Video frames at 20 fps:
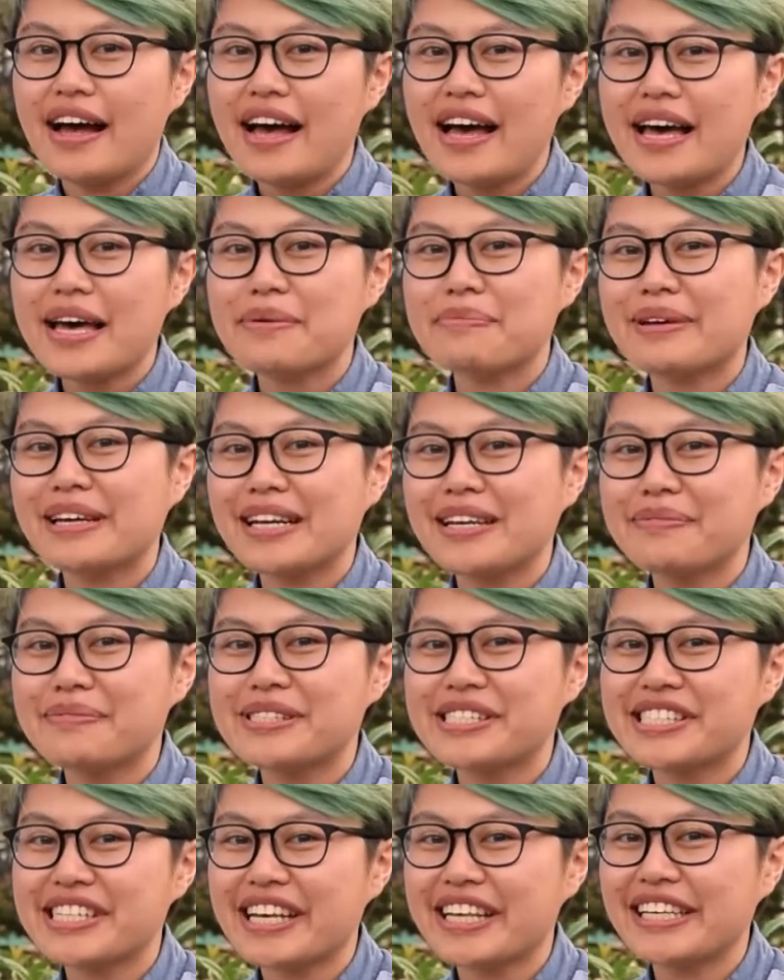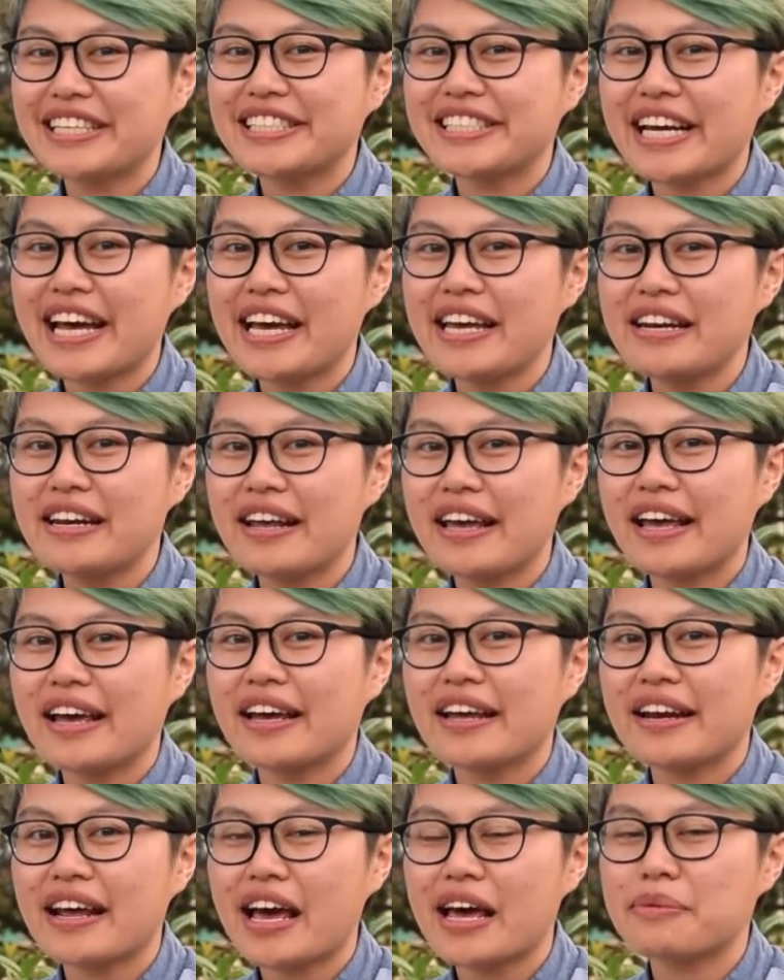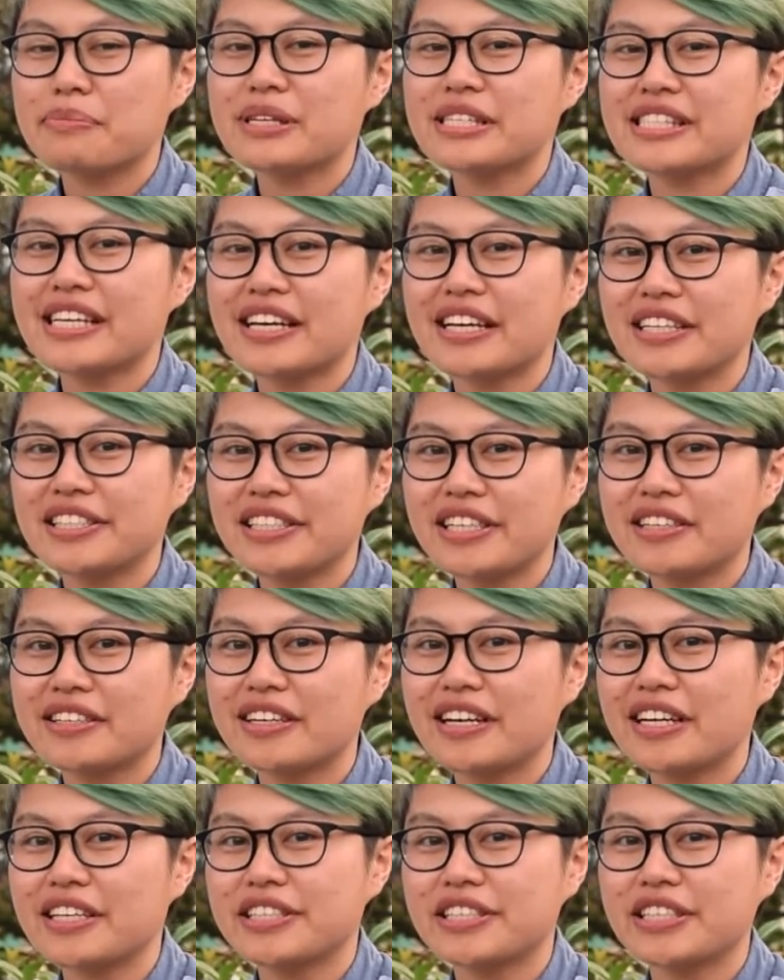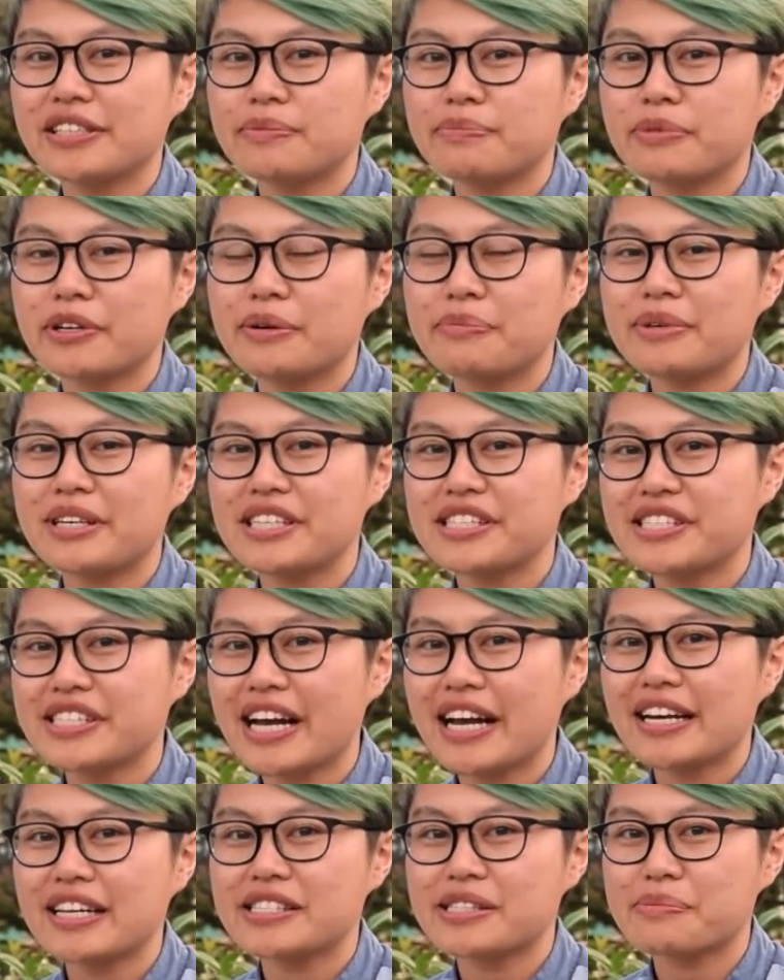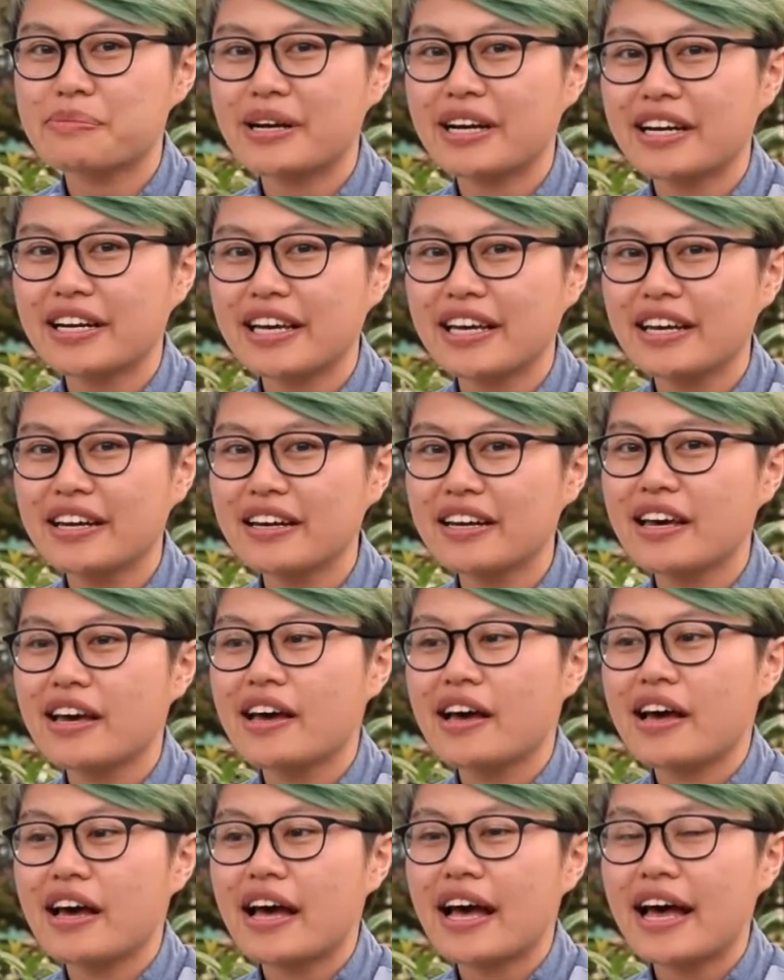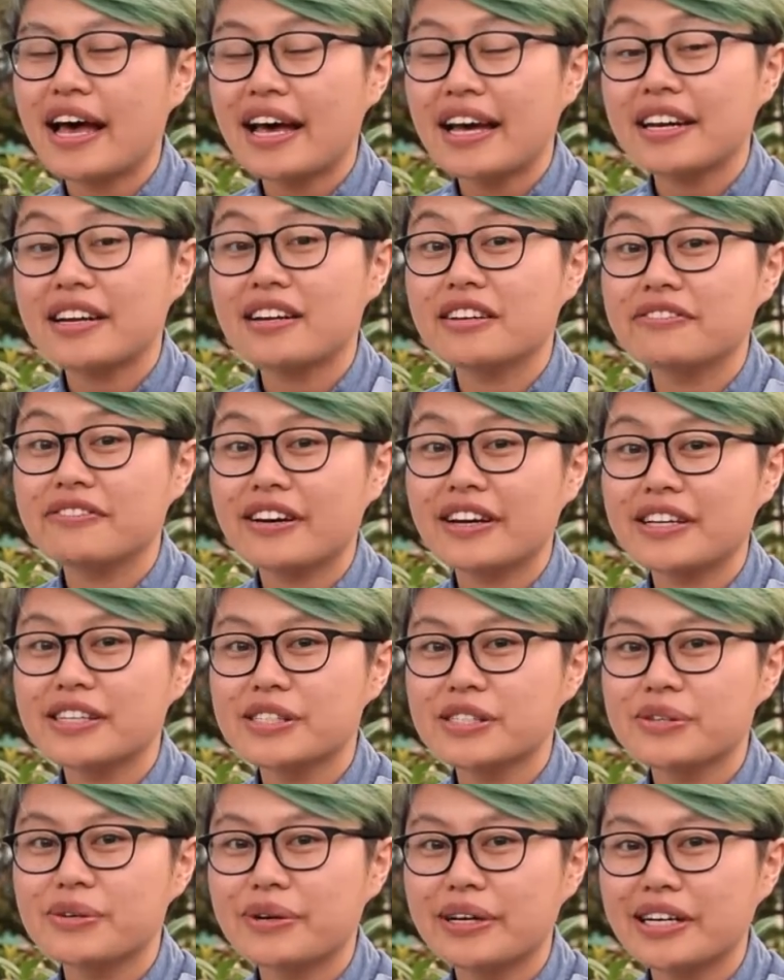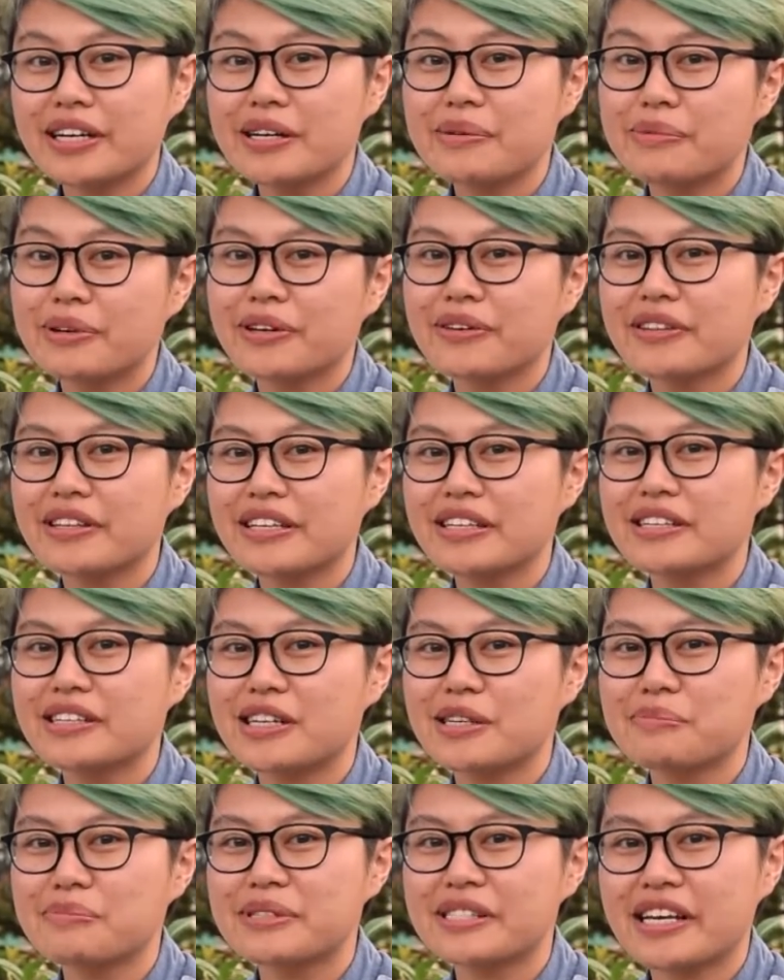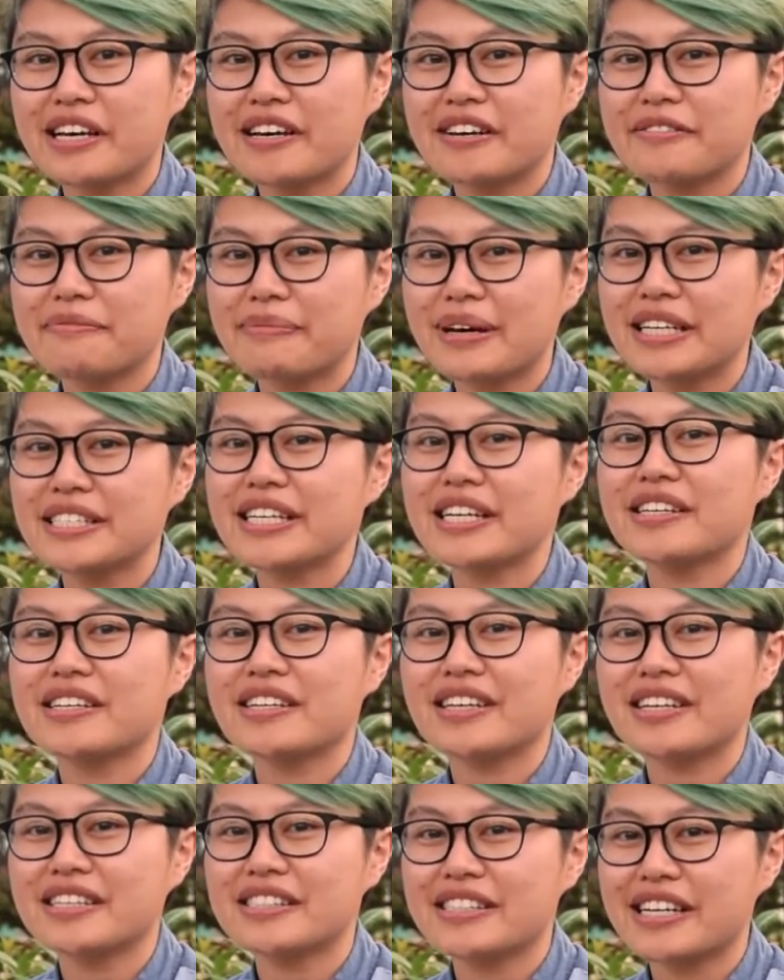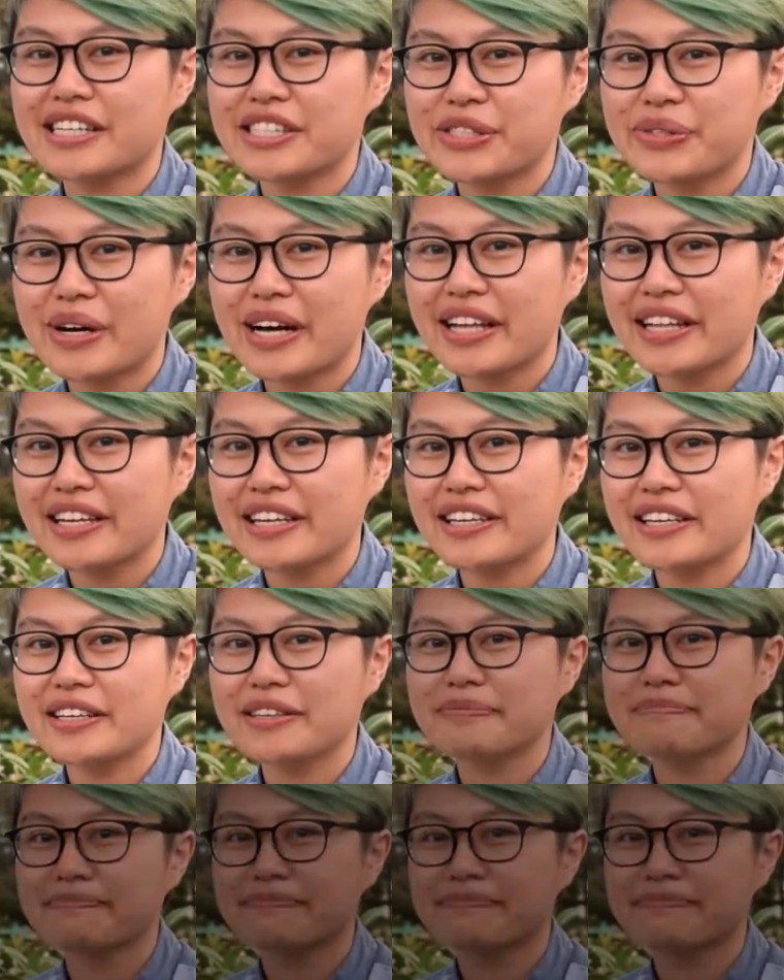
Hi, my name is Shelly Chen, and I'm a second-generation Burmese Chinese American. I identify as queer, both in terms of my gender and sexuality.